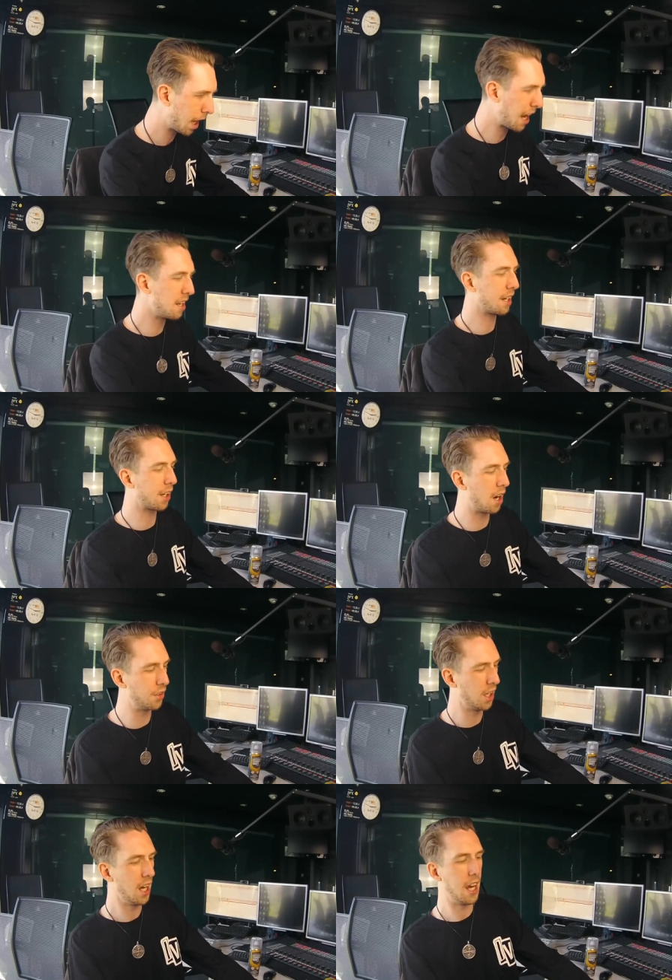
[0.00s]
and it
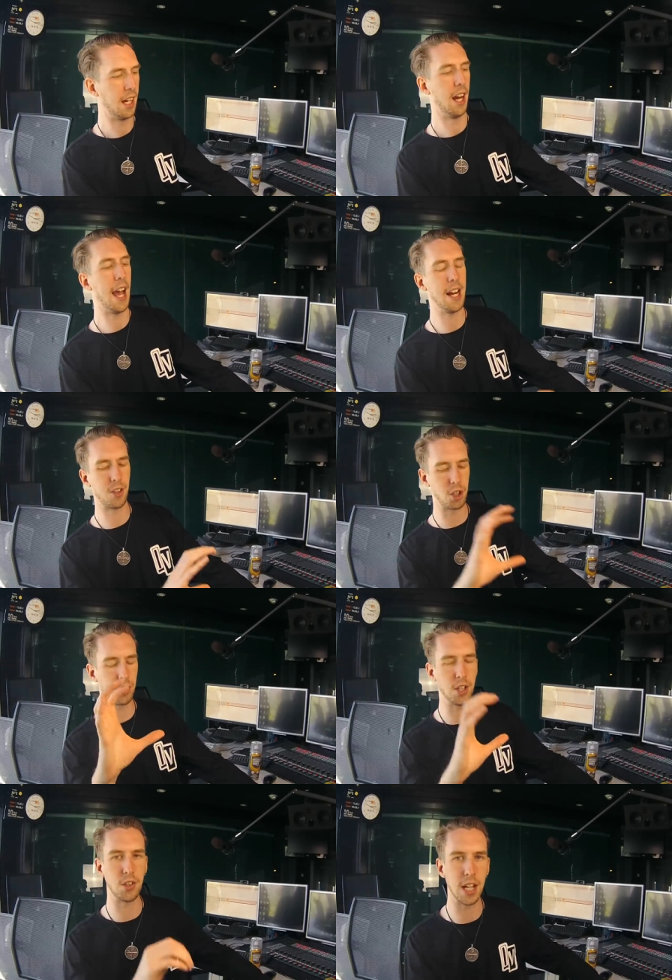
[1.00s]
goes, and it's
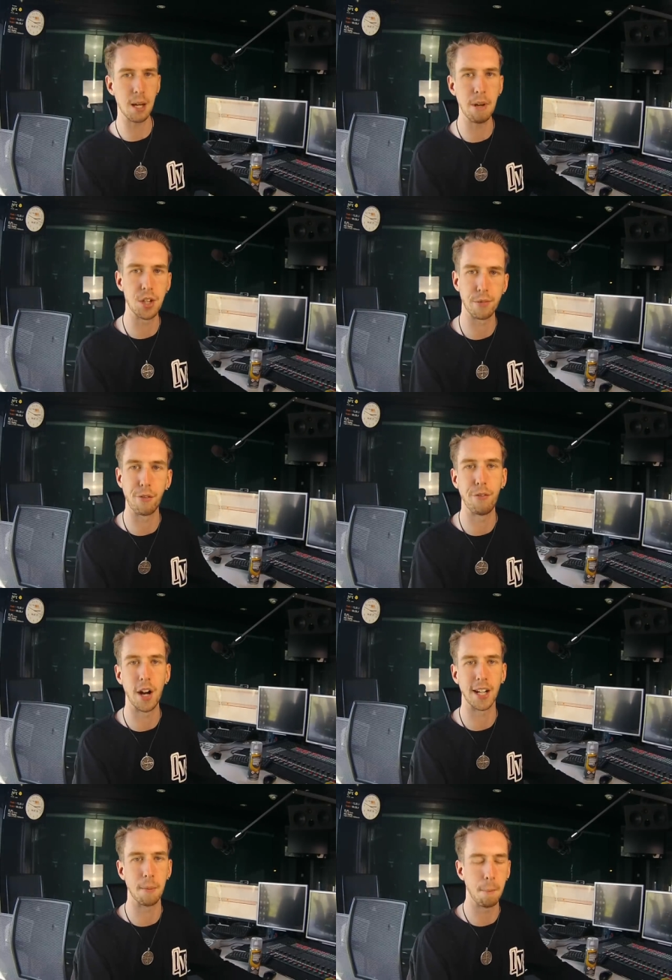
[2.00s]
just this image of a
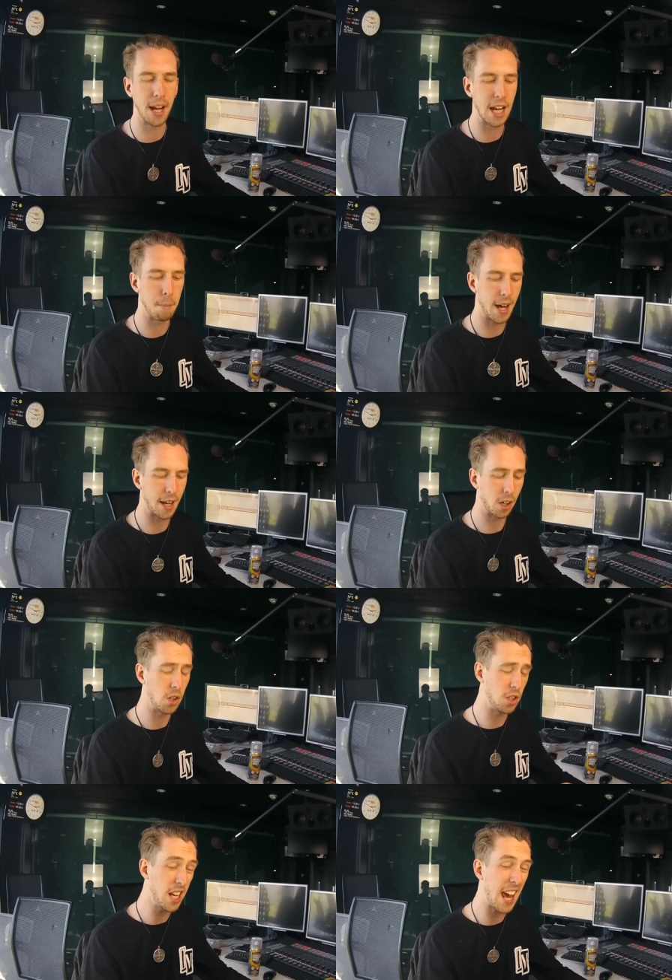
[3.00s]
fucking meme, and it
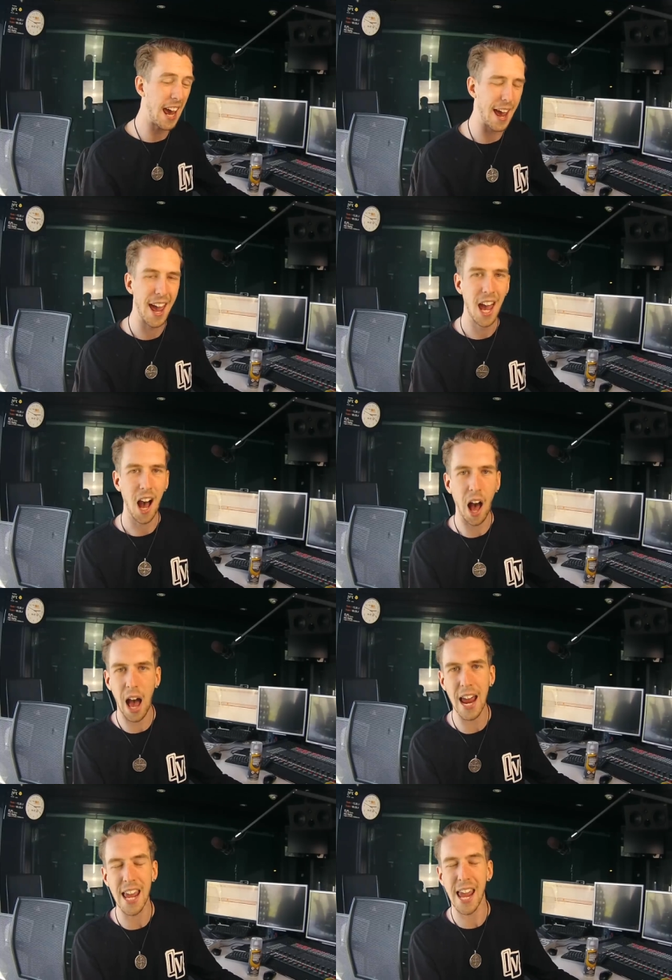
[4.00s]
goes, "Yeah,
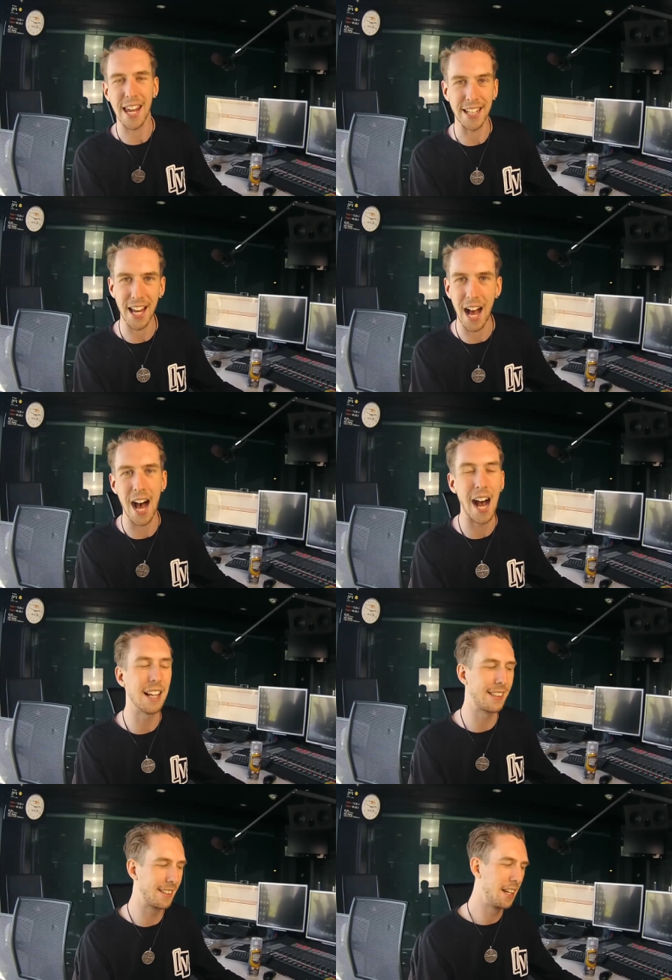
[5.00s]
I eat
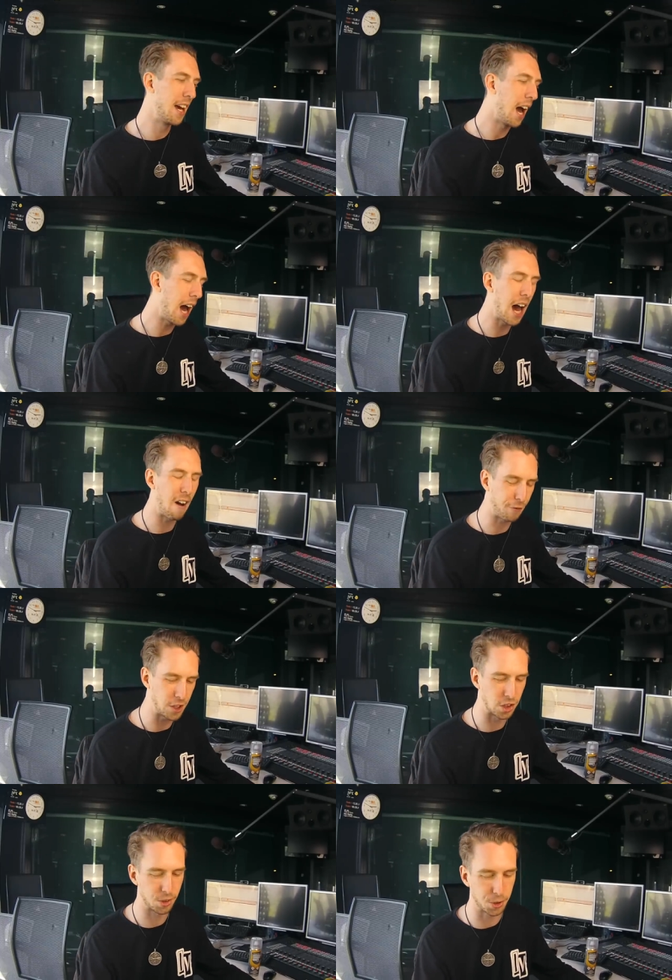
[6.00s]
ass
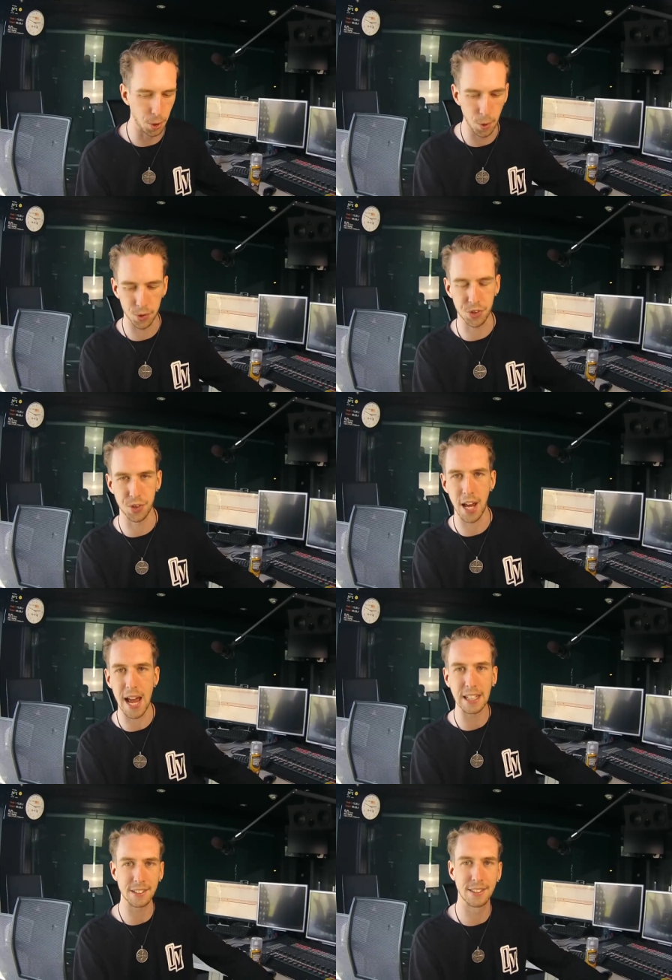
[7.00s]
after school
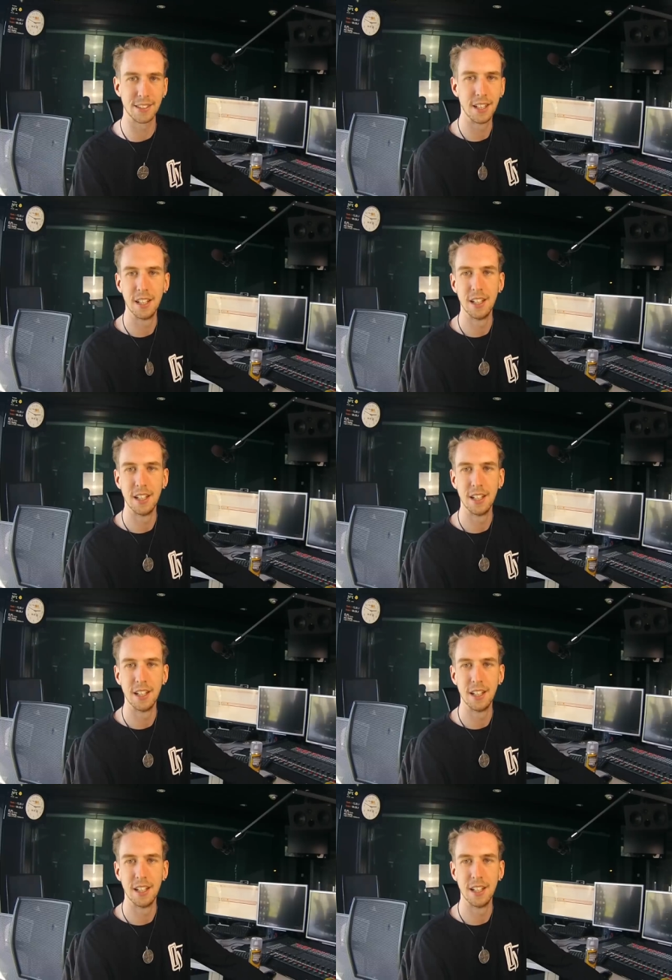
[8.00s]
snacks."